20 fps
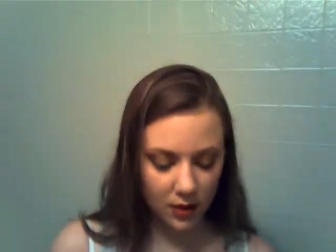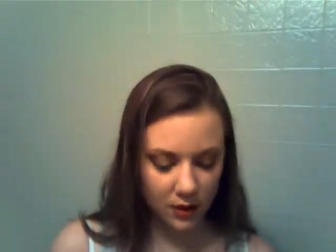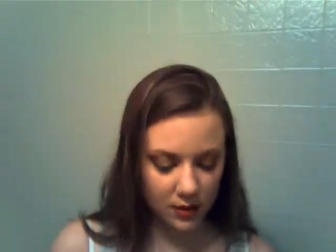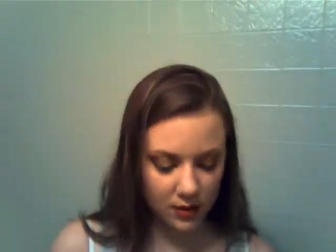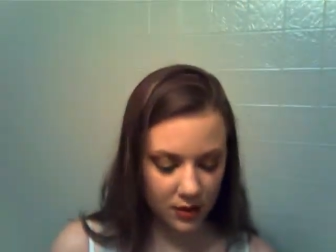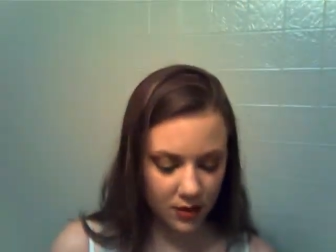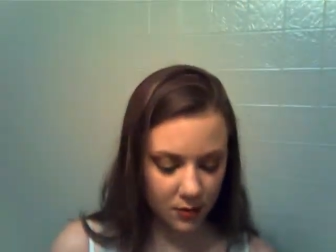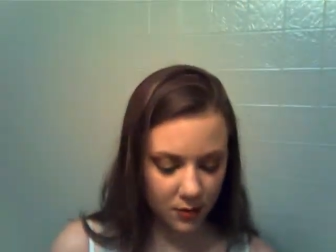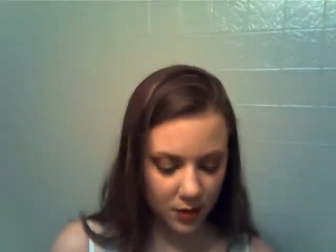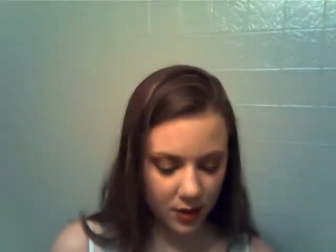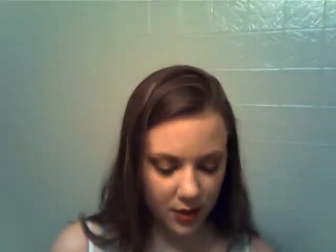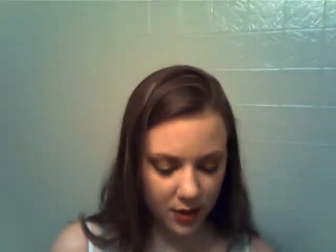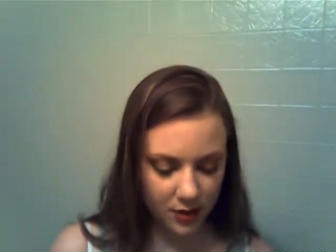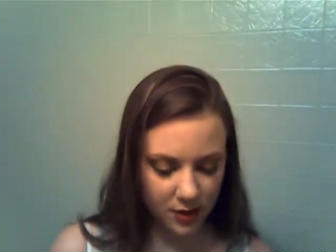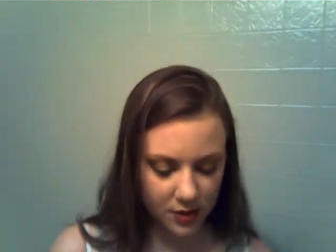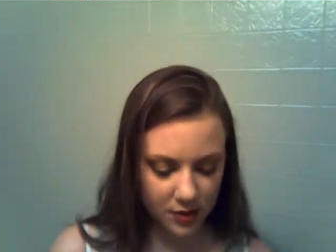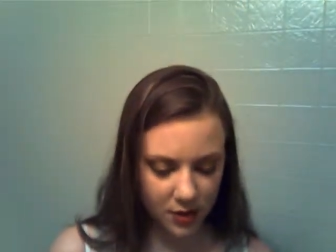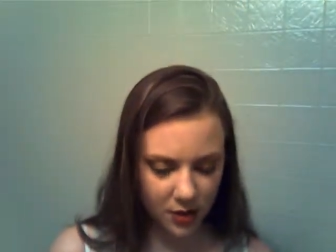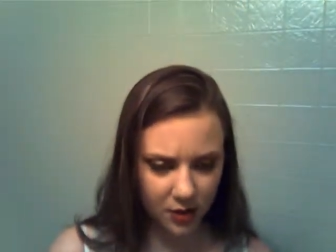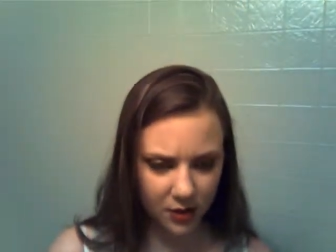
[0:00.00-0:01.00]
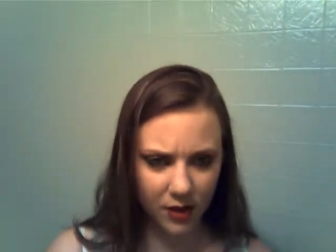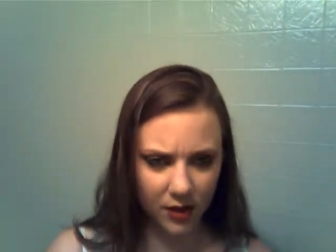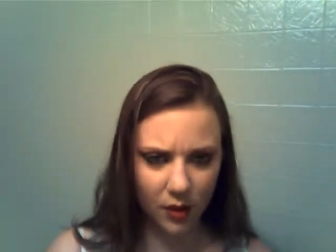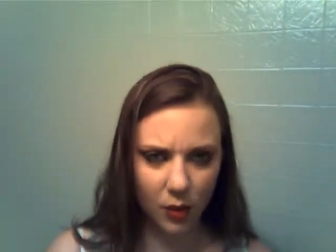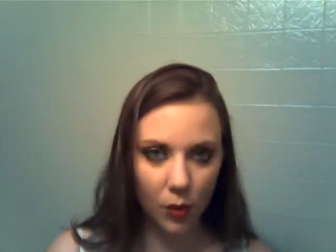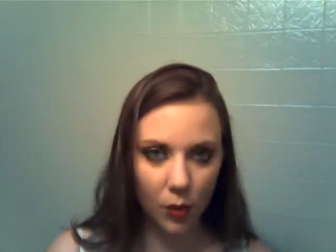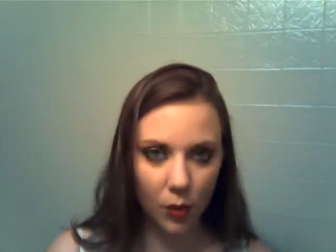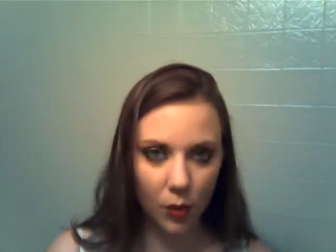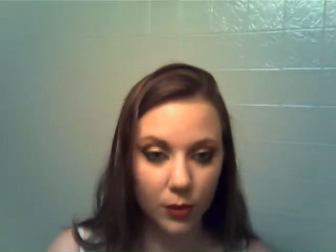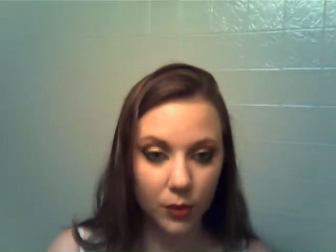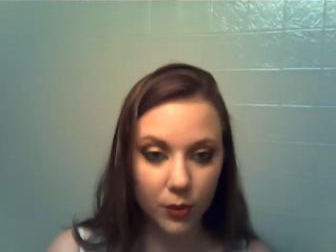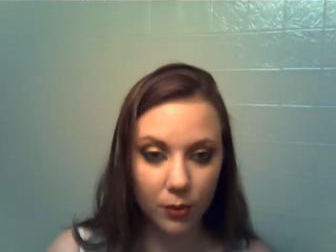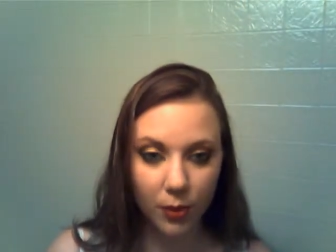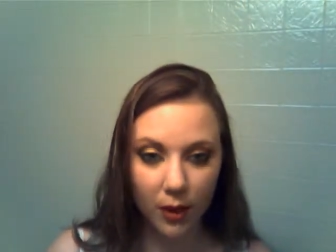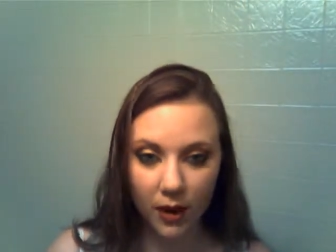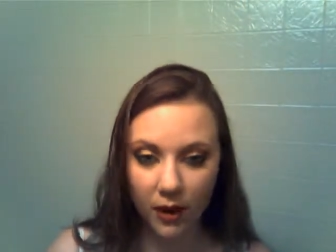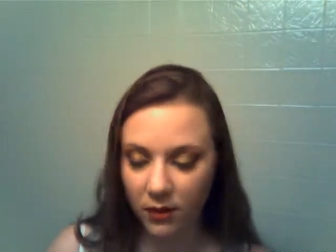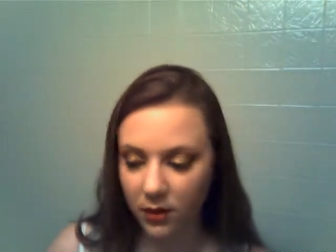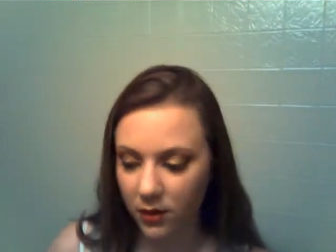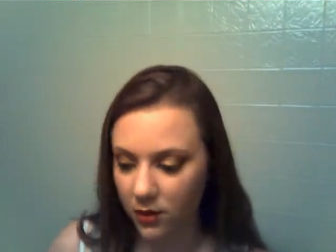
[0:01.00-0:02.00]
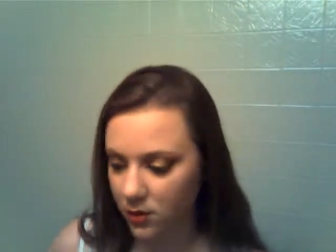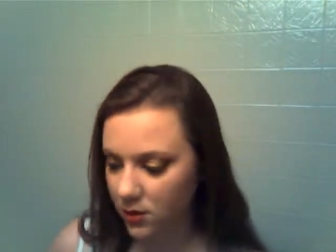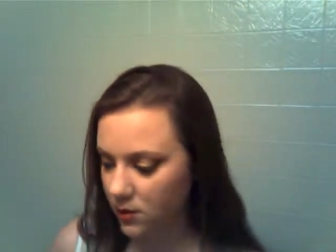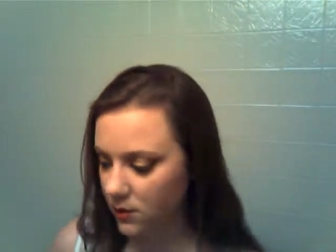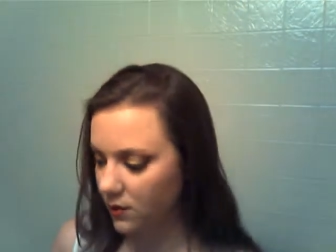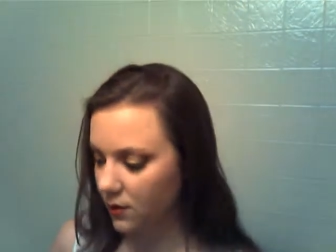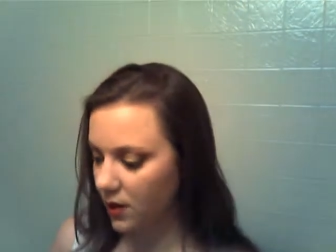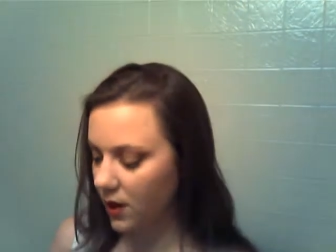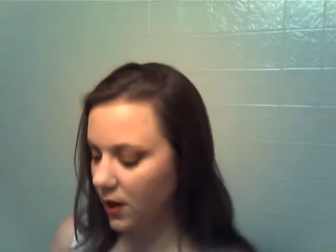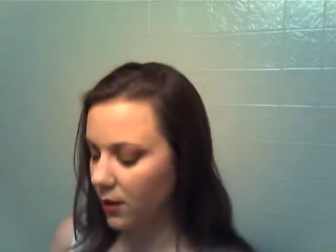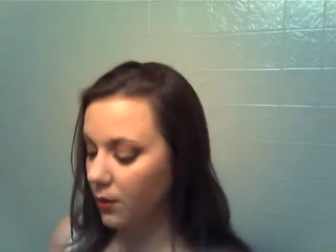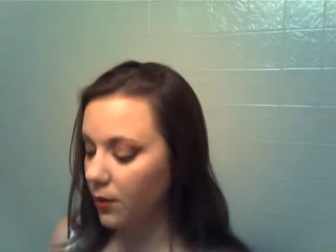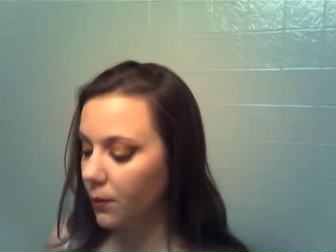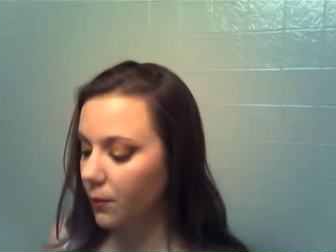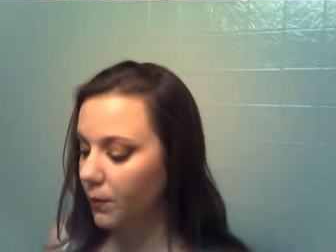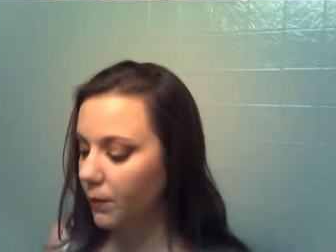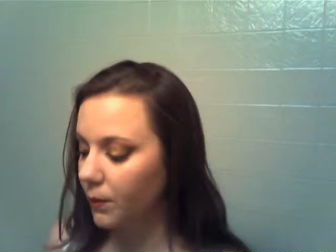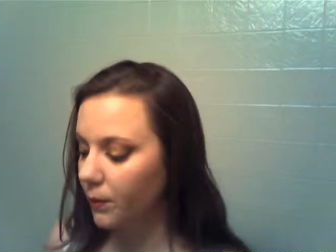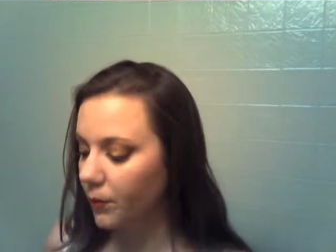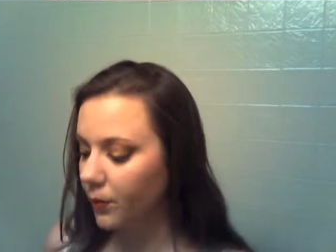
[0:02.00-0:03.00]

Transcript: So I didn't want to start like a whole new palette just for that one.